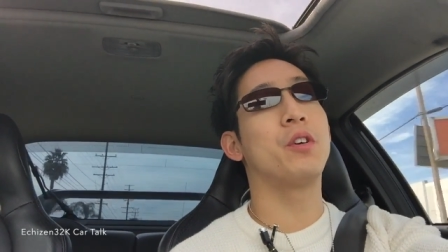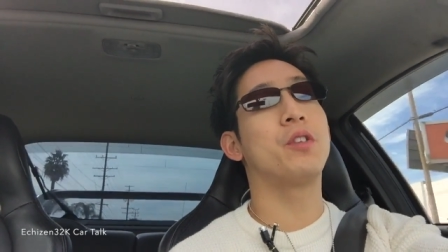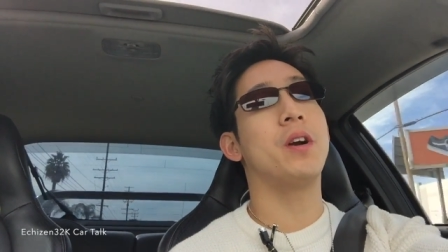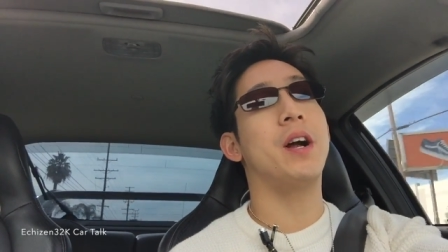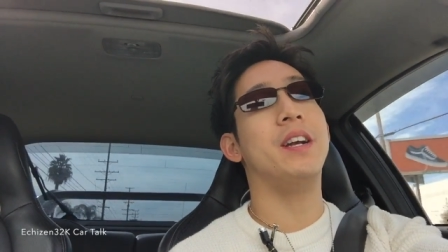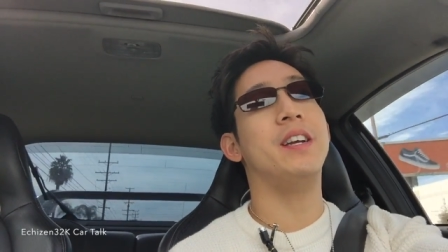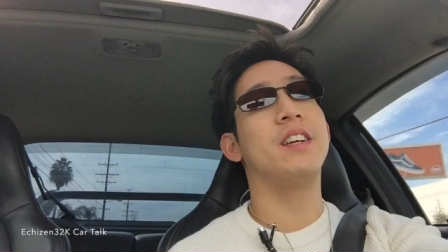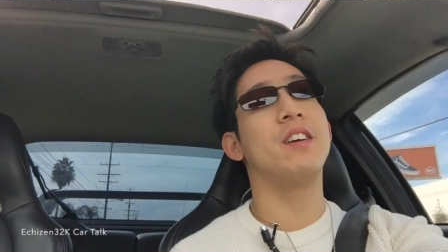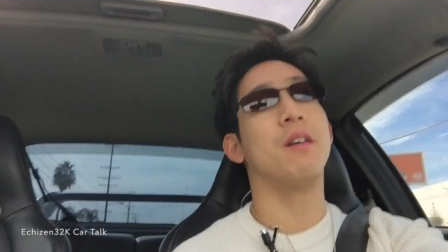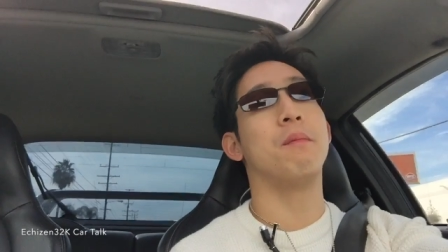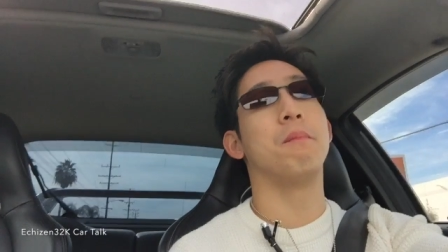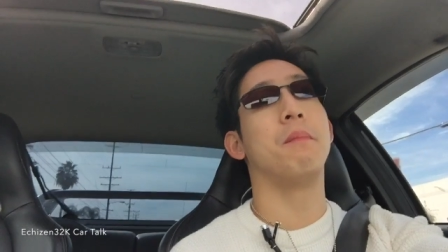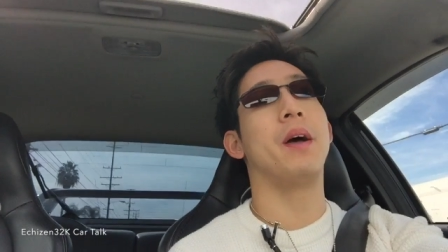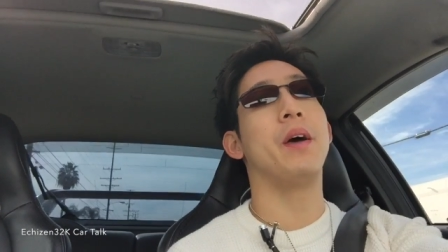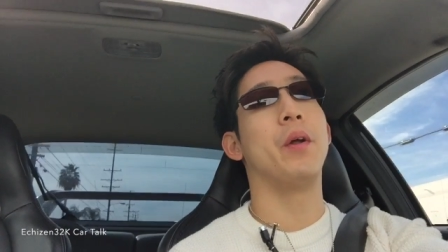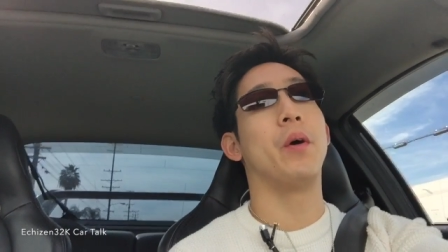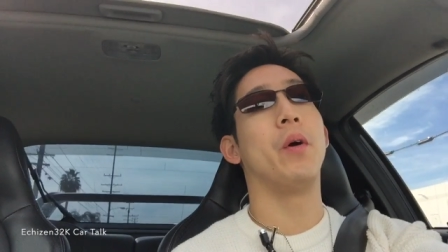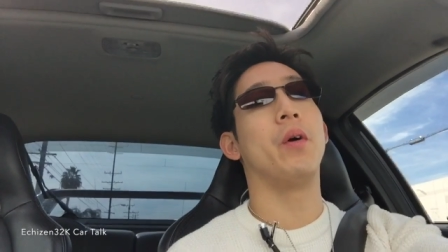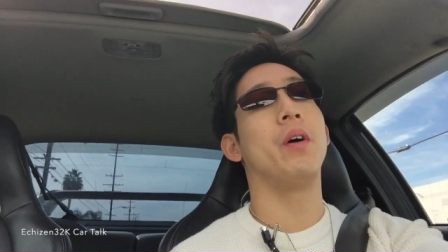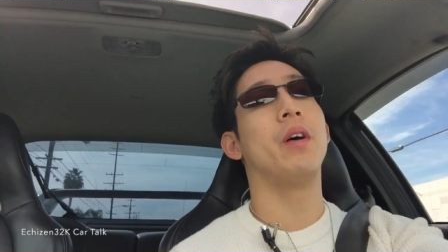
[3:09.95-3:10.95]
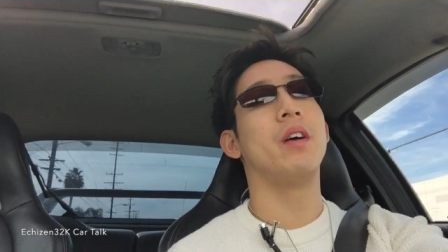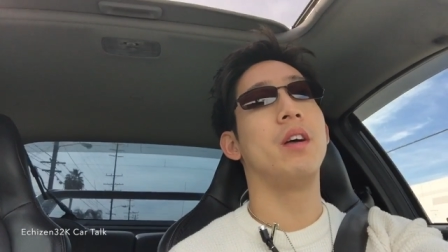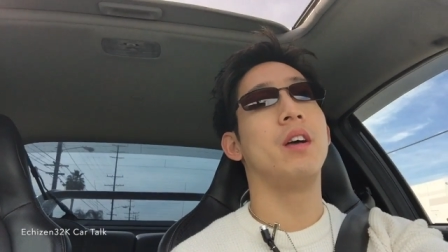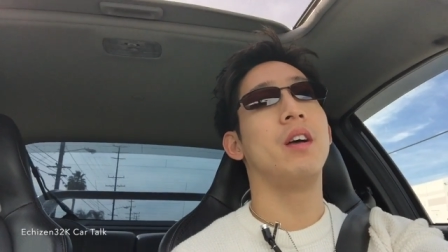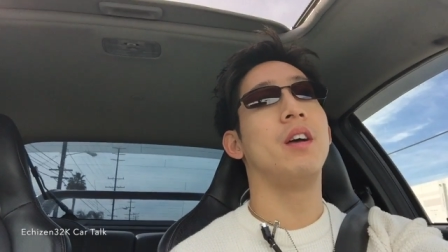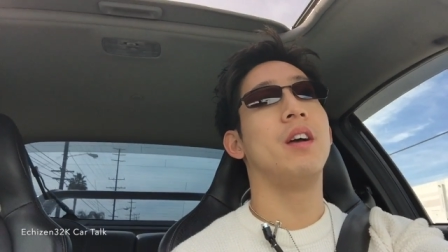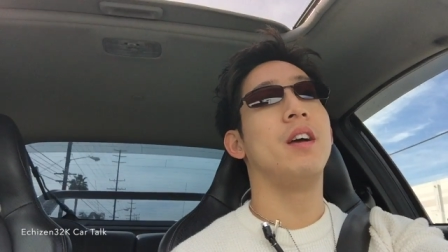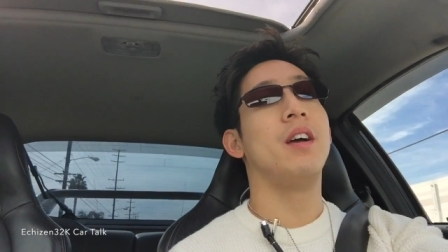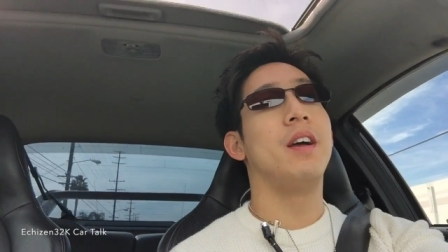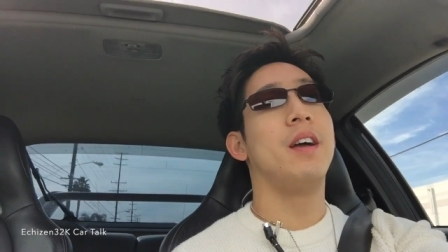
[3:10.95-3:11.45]
grinding on metal.
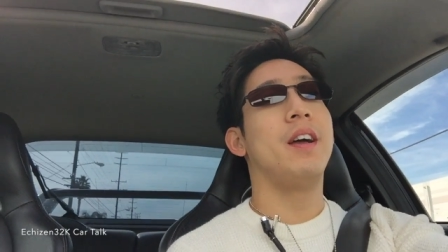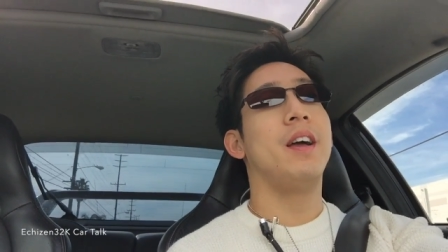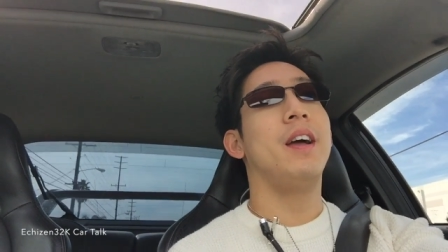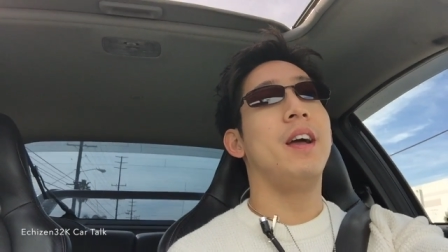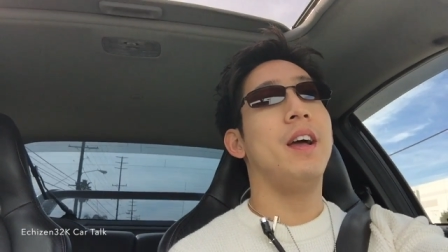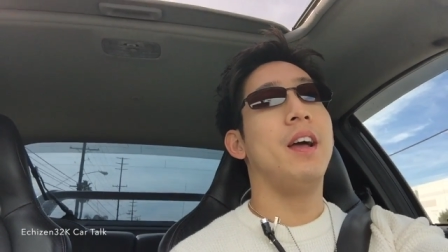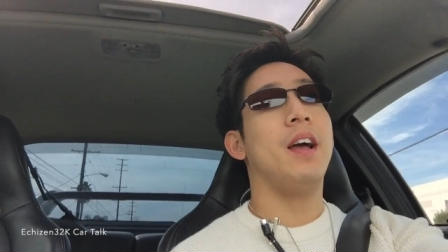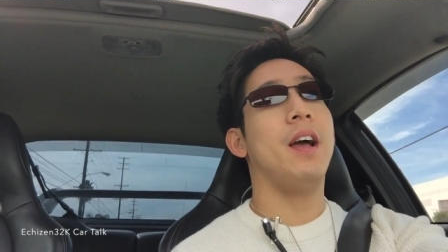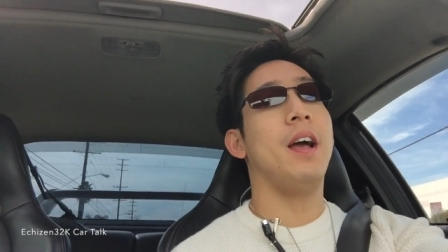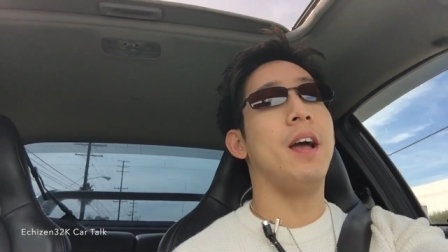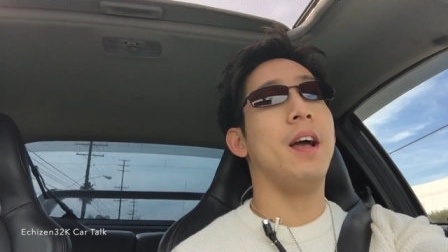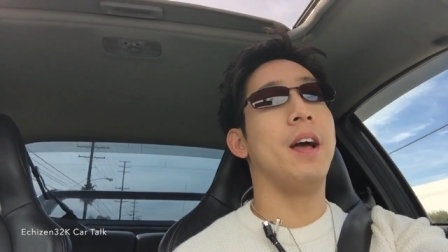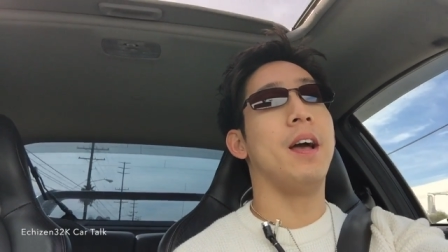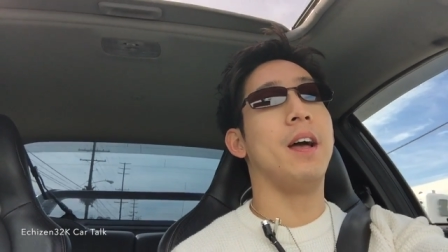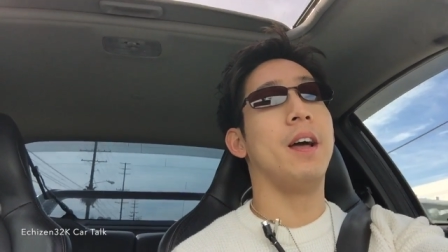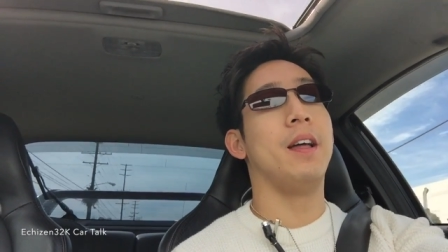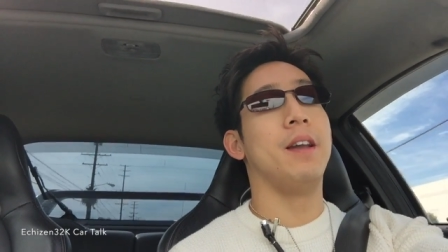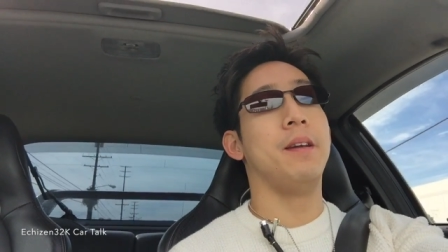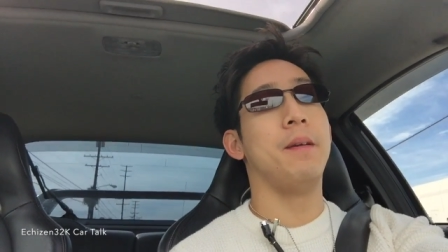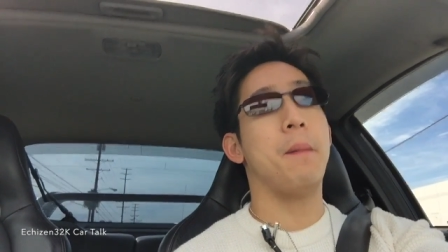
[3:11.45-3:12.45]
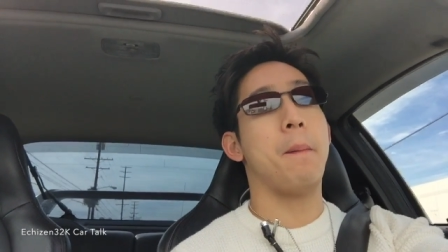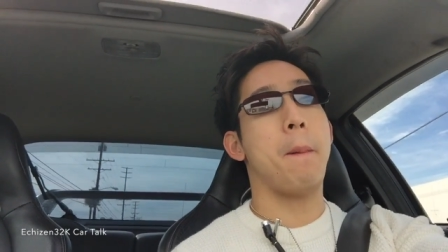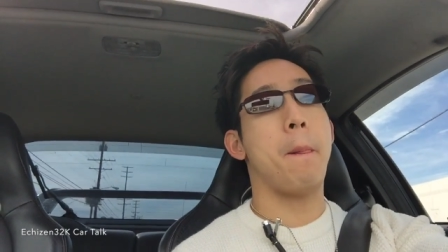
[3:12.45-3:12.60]
And